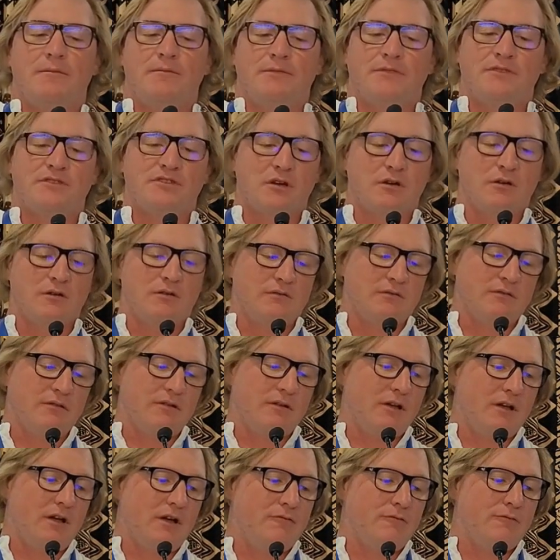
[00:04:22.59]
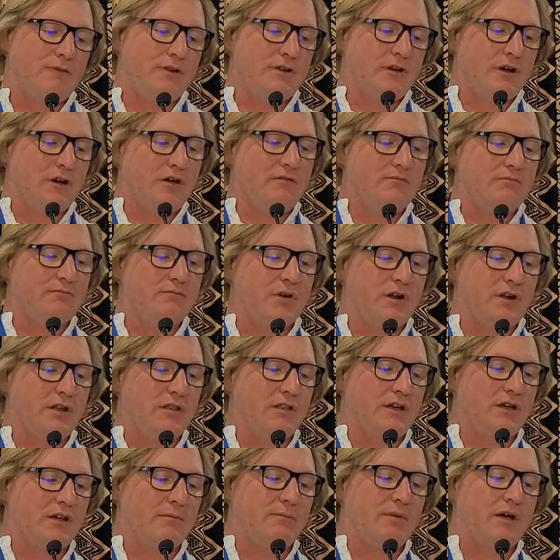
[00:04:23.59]
So if we don't bring
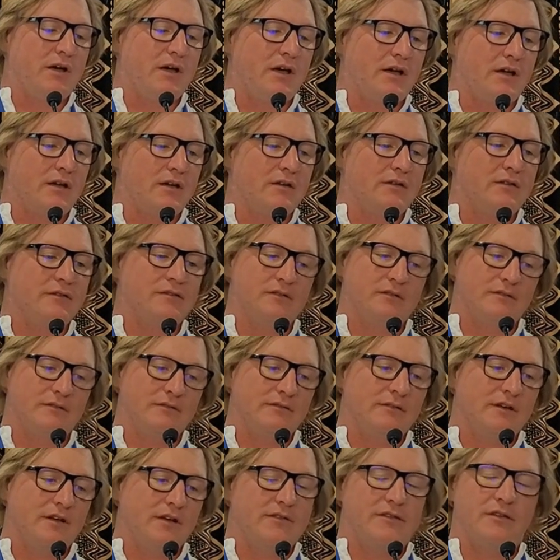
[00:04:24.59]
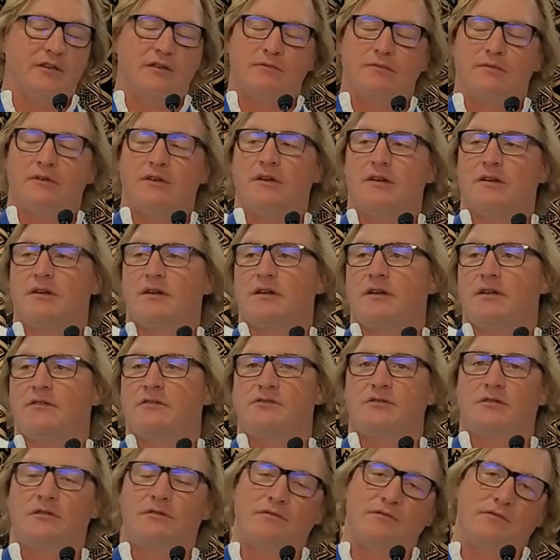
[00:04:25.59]
that back, I think we are going to
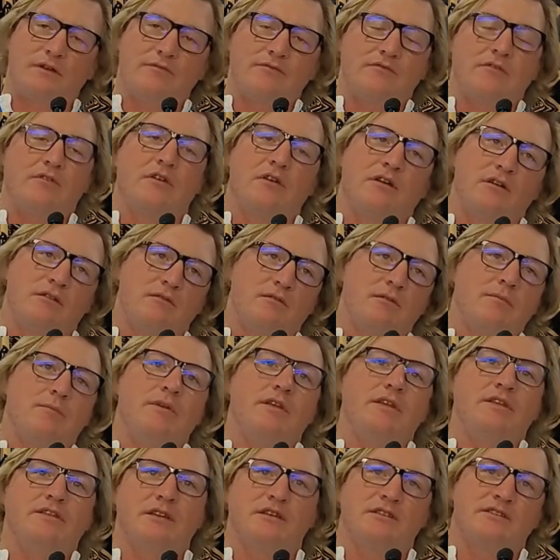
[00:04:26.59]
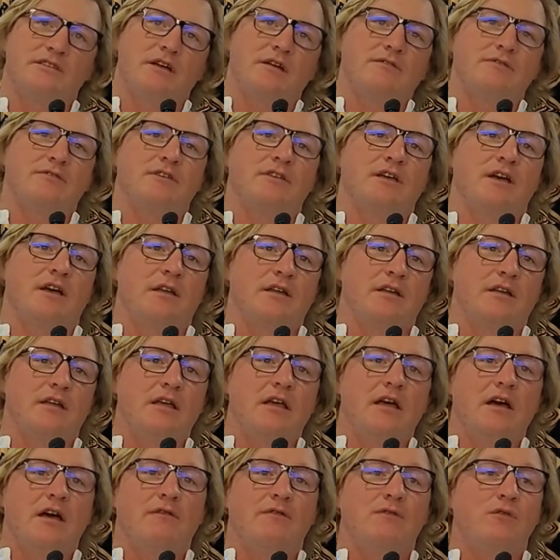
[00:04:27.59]
sort of have to go repeat ourselves again.
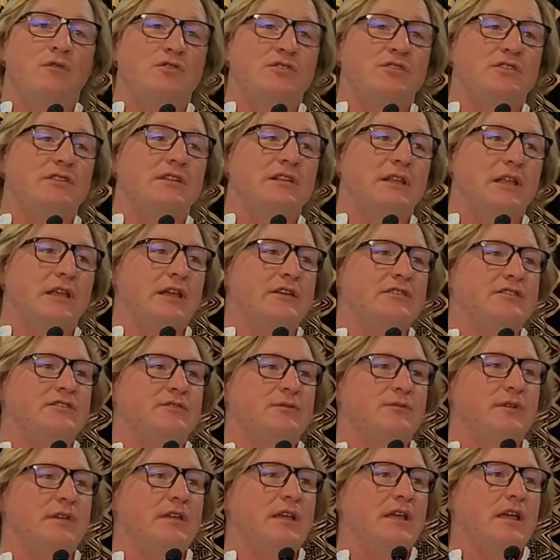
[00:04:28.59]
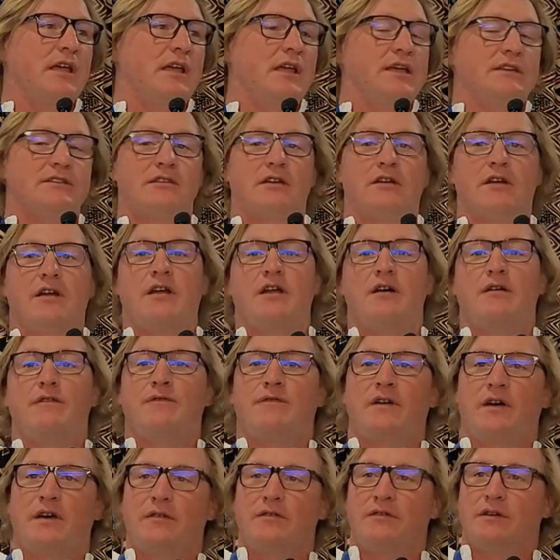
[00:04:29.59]
Unfortunately, history is not in our
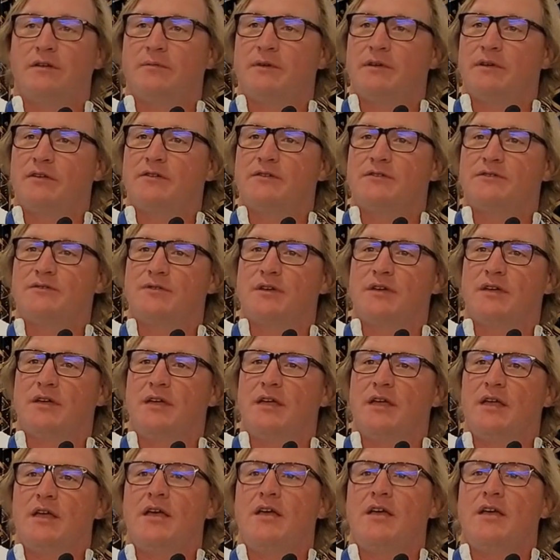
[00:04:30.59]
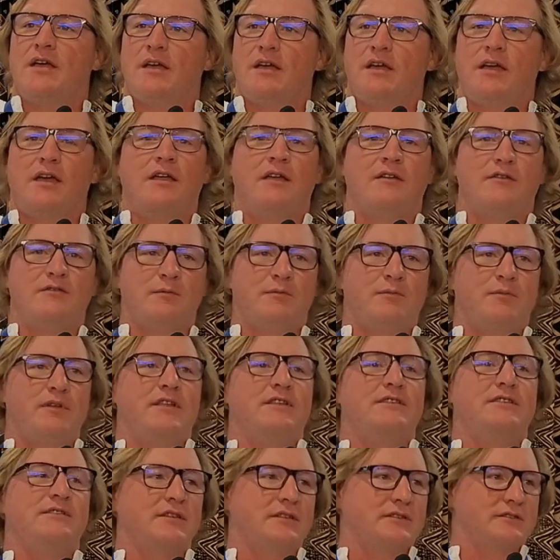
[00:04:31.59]
favor because it
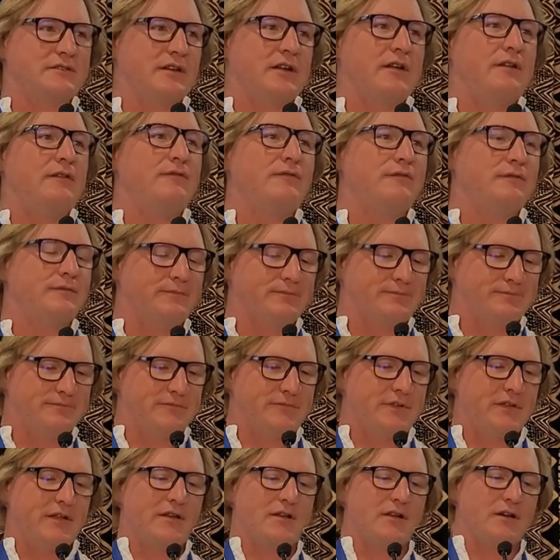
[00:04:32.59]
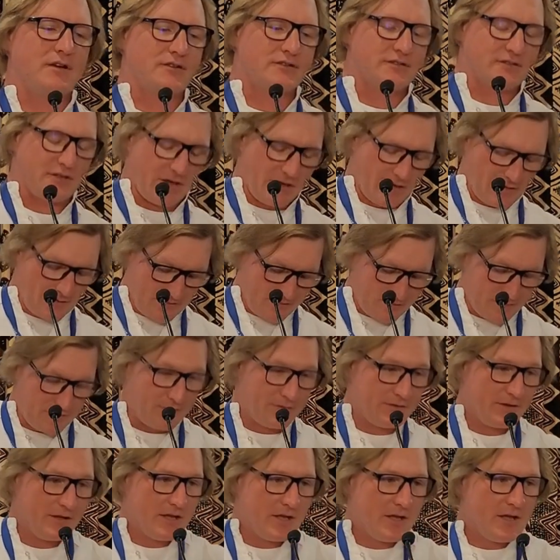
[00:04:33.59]
repeats itself. It goes
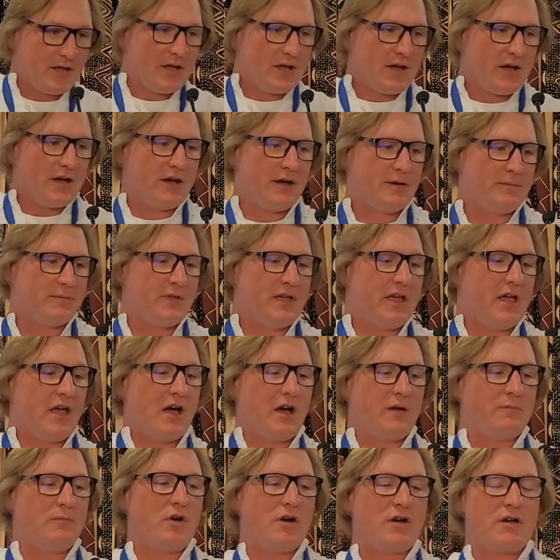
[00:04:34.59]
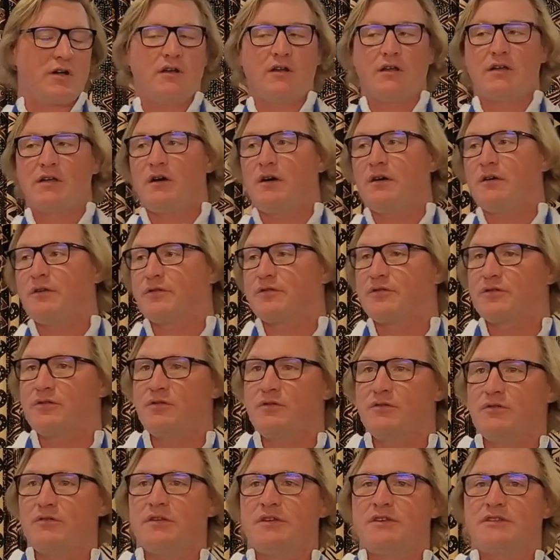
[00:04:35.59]
cyclical. I'm not going to go
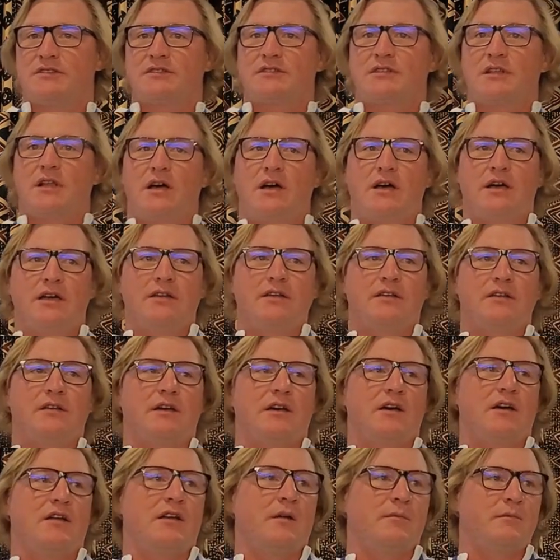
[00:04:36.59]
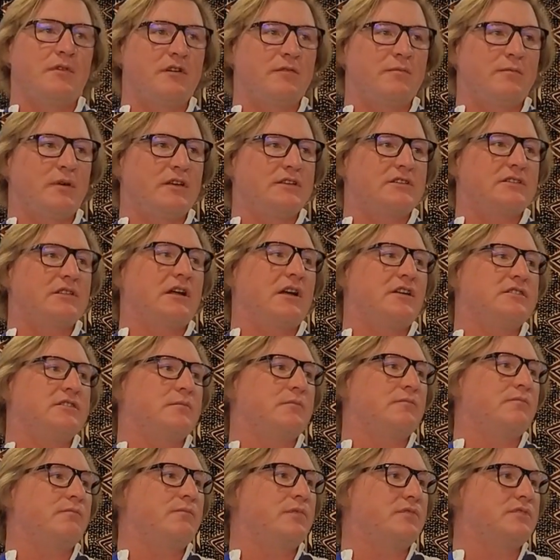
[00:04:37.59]
through this slide. A number of my slides
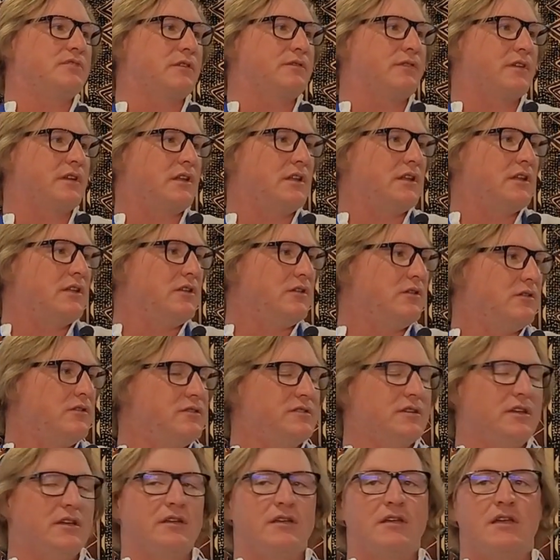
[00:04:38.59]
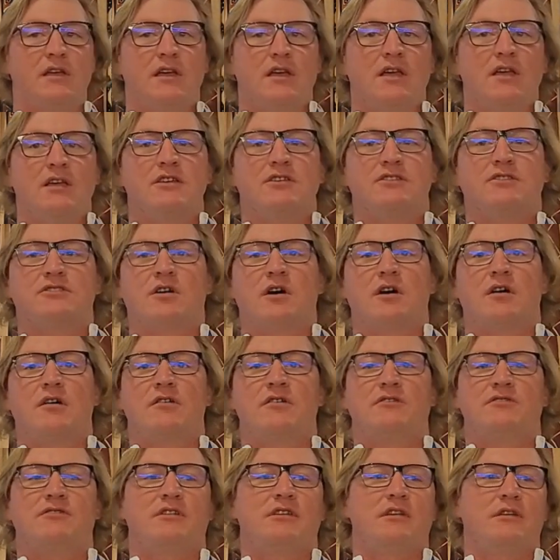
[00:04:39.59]
I'm specifically using so
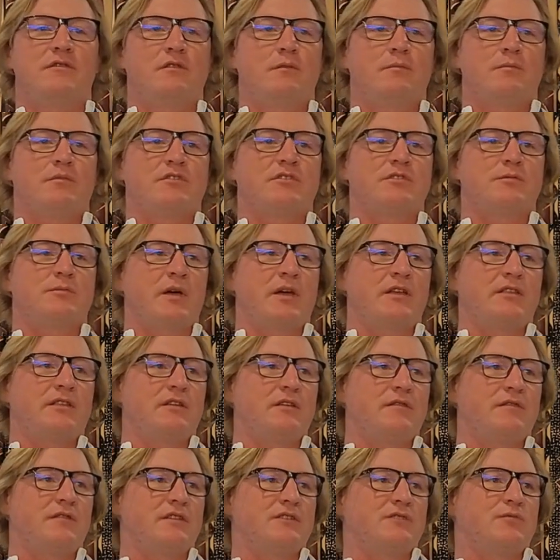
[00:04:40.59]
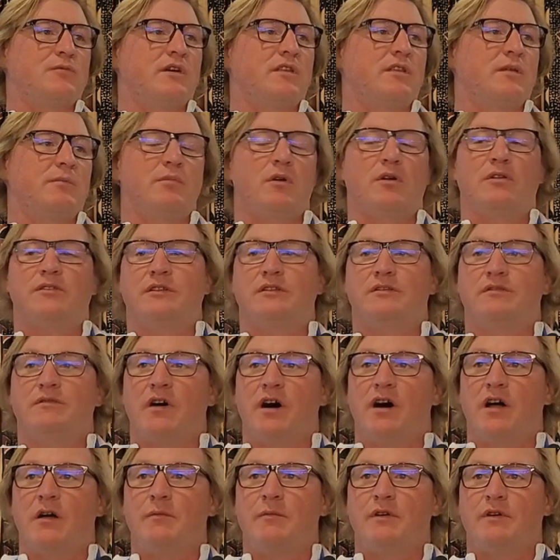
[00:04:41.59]
to give you perspective as where the built
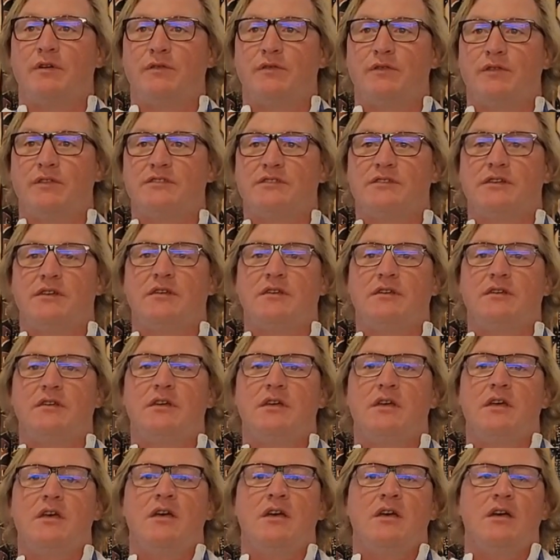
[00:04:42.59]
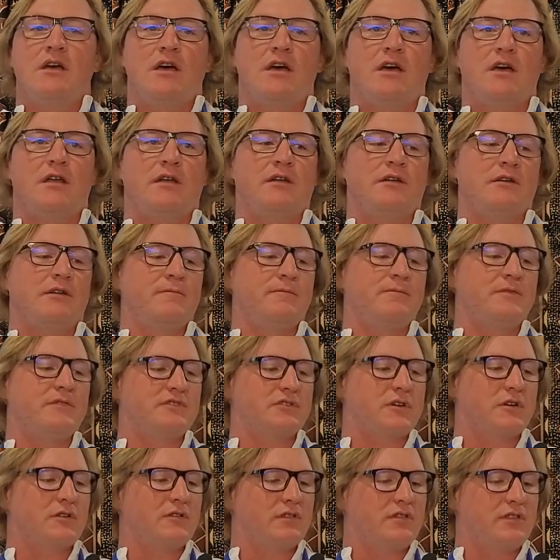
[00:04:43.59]
environment fits in. And
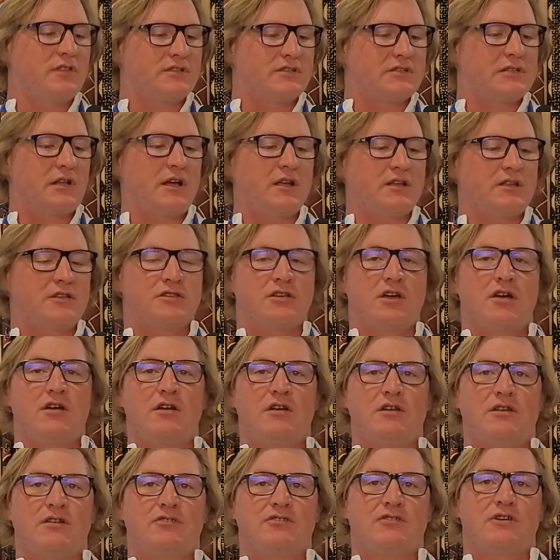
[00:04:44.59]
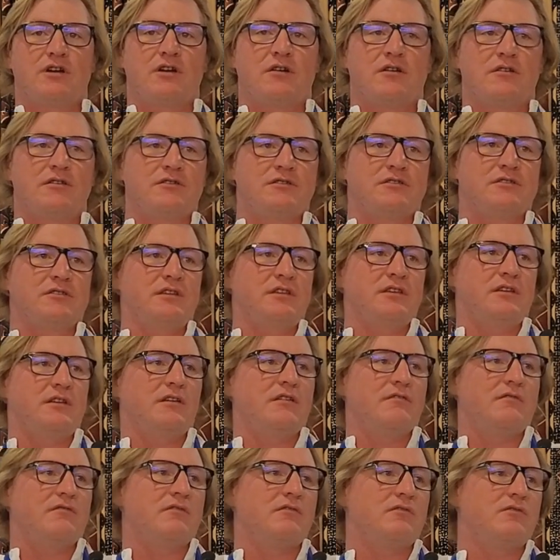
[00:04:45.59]
so this slide solely shows the
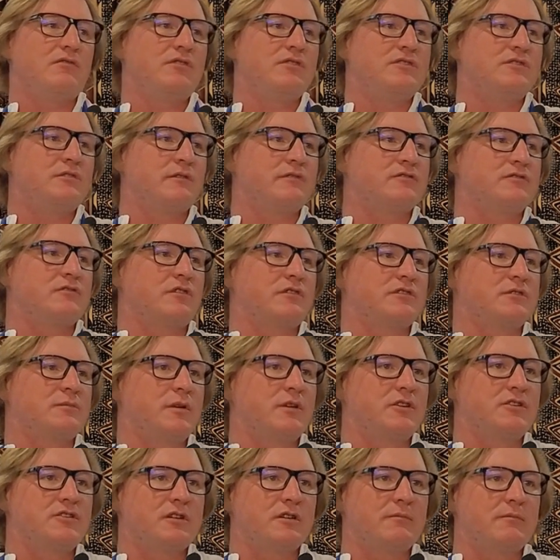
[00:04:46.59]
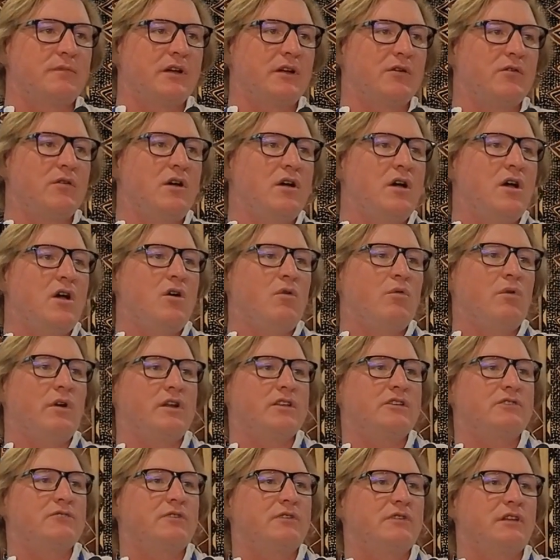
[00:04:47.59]
routes of transmission, but what
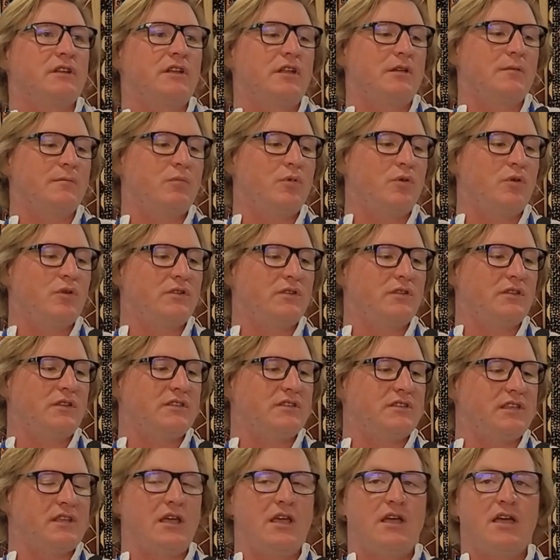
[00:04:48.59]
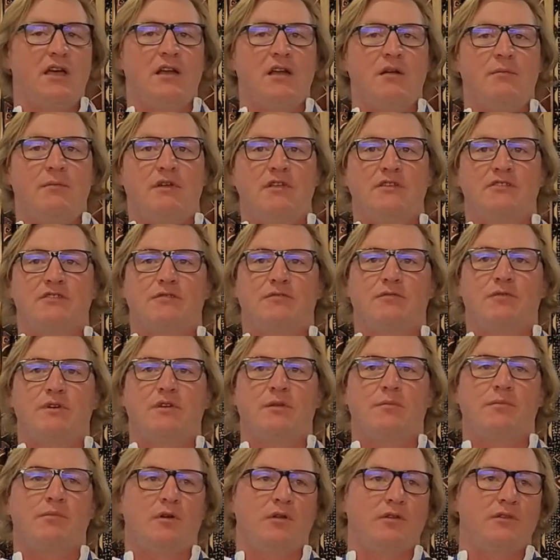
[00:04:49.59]
is critically important is the elements of where the
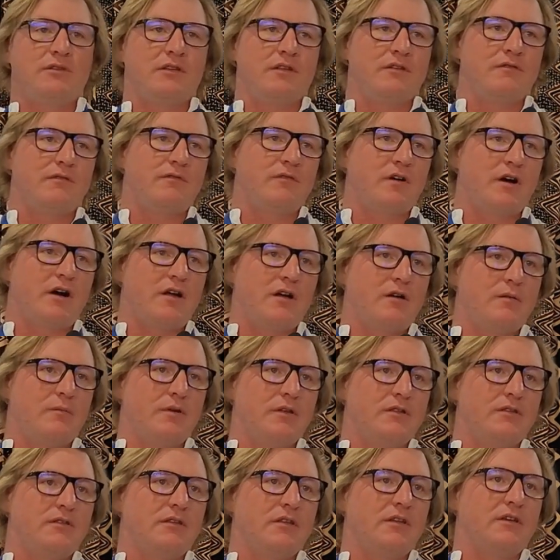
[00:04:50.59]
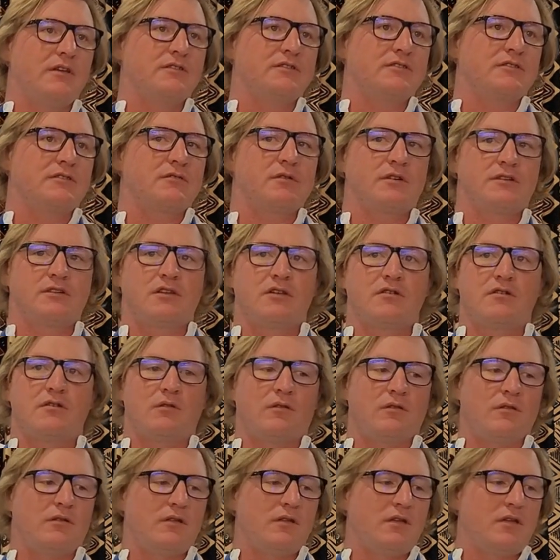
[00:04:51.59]
built environment is
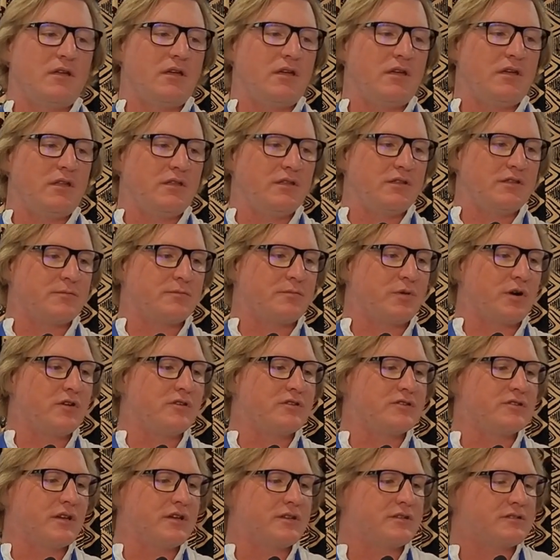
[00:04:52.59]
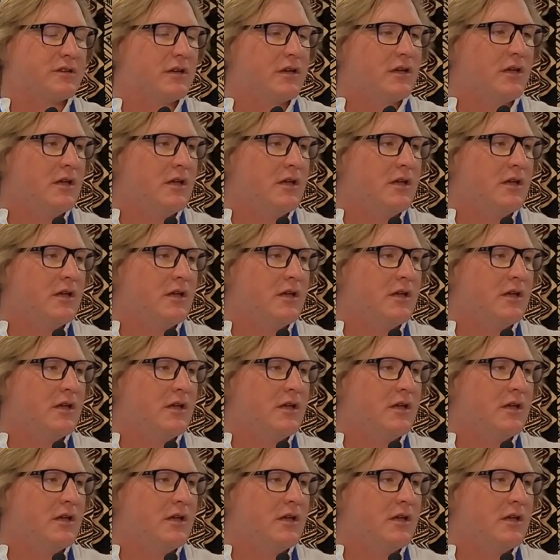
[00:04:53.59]
critical in this process.